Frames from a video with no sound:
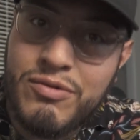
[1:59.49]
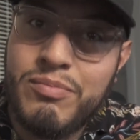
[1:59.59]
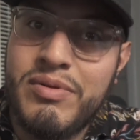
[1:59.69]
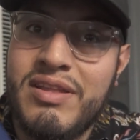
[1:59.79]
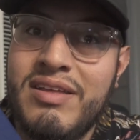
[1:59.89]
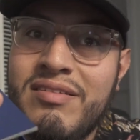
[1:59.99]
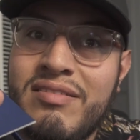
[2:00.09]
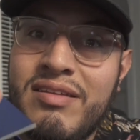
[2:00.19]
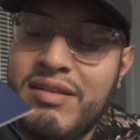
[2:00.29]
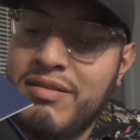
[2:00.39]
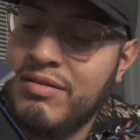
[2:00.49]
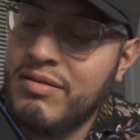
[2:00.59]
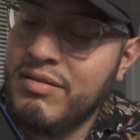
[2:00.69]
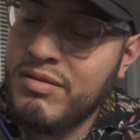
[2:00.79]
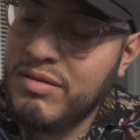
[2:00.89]
open this and
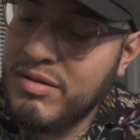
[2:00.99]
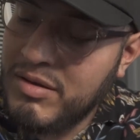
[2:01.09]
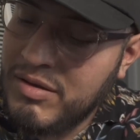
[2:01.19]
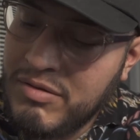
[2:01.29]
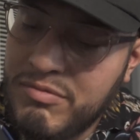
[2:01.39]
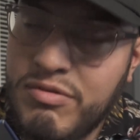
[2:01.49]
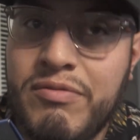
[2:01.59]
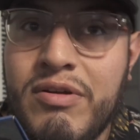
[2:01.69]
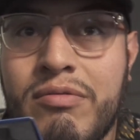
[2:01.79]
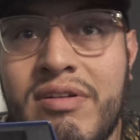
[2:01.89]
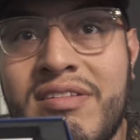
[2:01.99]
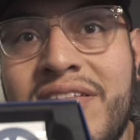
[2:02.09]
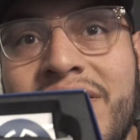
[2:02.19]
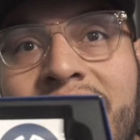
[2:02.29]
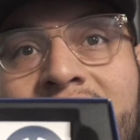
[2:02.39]
reveal what's
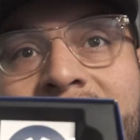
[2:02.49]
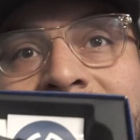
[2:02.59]
inside.